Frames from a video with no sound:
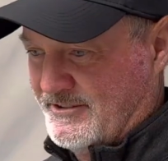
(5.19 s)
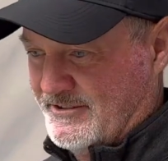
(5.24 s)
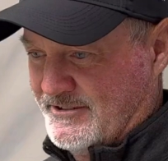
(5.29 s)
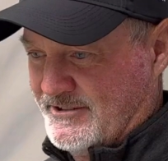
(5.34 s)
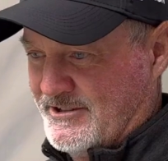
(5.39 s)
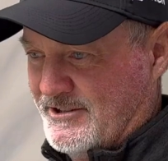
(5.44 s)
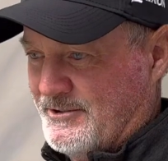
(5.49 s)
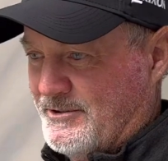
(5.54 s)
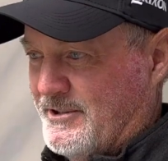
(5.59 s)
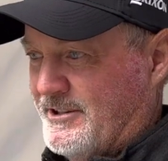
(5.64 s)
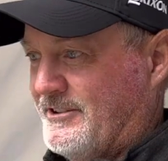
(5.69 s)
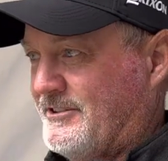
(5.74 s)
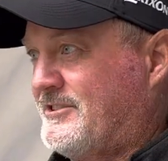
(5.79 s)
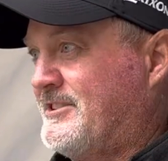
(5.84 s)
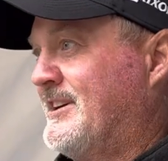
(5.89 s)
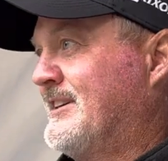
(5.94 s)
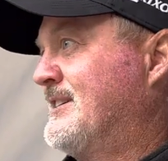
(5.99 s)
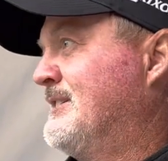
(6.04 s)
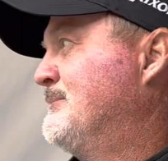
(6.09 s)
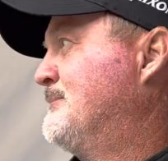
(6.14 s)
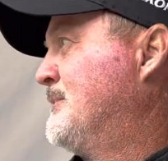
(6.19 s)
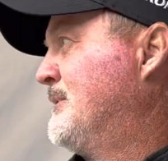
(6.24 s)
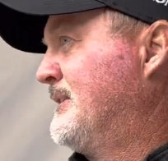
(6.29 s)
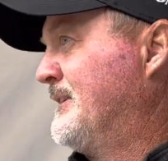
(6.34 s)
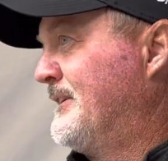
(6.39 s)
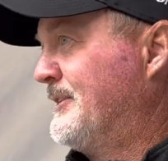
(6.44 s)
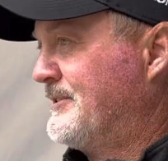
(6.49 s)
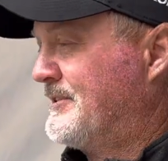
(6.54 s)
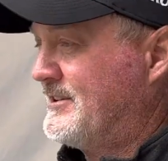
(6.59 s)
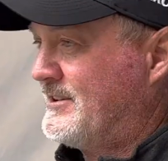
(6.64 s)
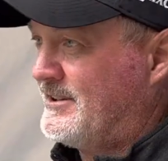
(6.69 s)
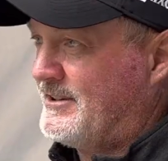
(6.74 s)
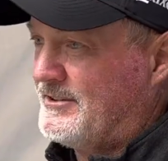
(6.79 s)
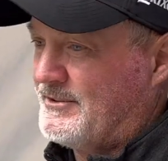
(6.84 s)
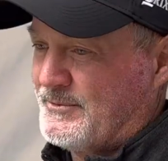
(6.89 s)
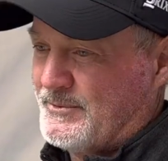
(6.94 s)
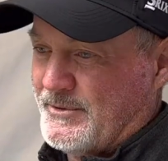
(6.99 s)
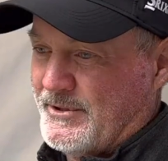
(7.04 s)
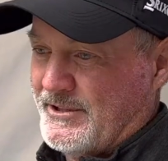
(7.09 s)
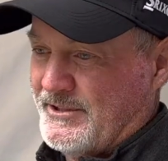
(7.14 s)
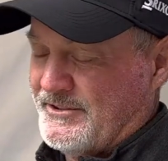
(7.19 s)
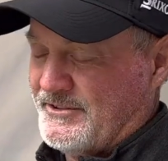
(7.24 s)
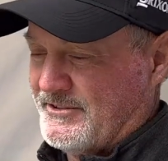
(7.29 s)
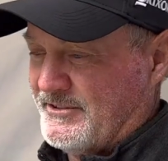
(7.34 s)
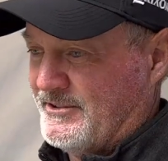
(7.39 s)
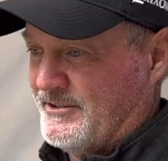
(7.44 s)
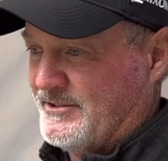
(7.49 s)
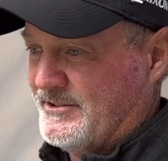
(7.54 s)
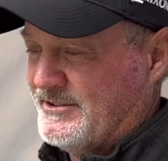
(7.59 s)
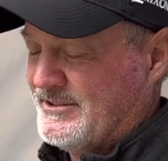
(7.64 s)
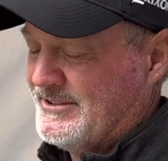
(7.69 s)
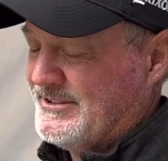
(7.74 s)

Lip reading: including a second putt out there as well. So